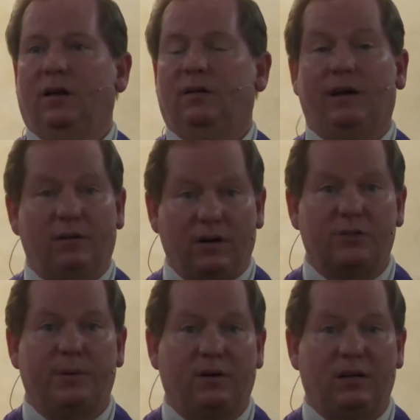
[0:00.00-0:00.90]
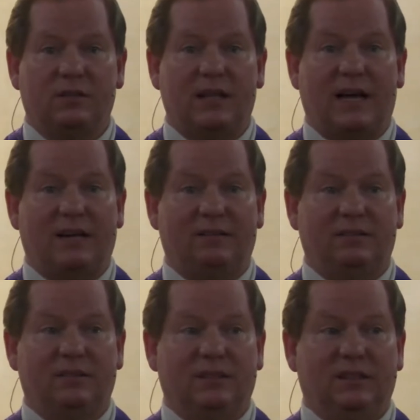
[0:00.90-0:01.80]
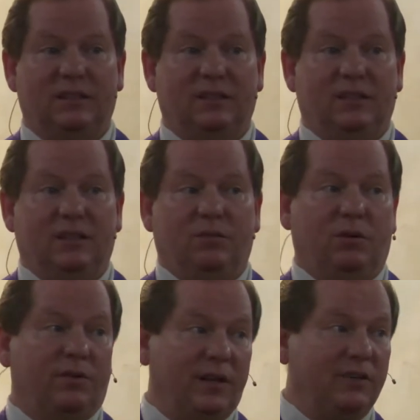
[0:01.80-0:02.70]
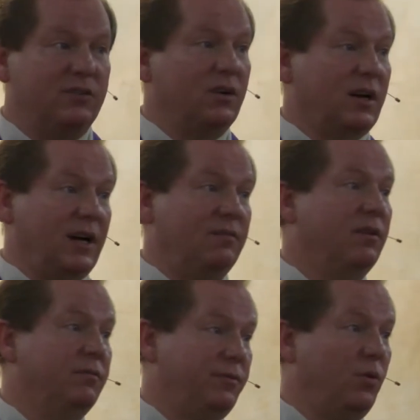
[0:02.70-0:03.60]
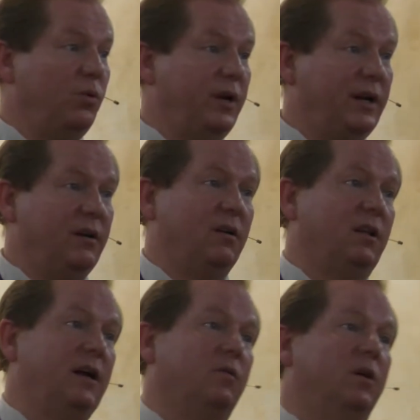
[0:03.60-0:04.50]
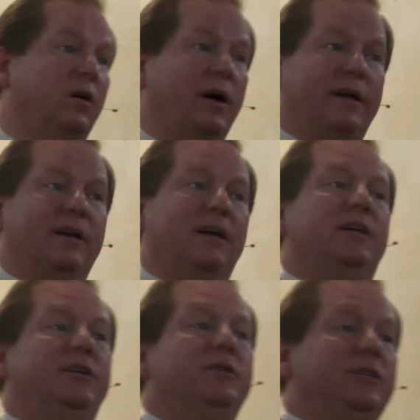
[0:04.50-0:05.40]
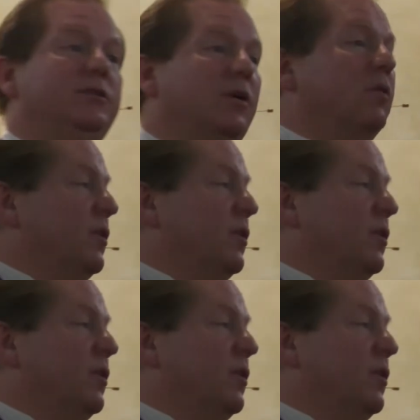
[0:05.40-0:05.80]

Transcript: You ever experienced that? Where things are kind of unfolding and you're like, well, you don't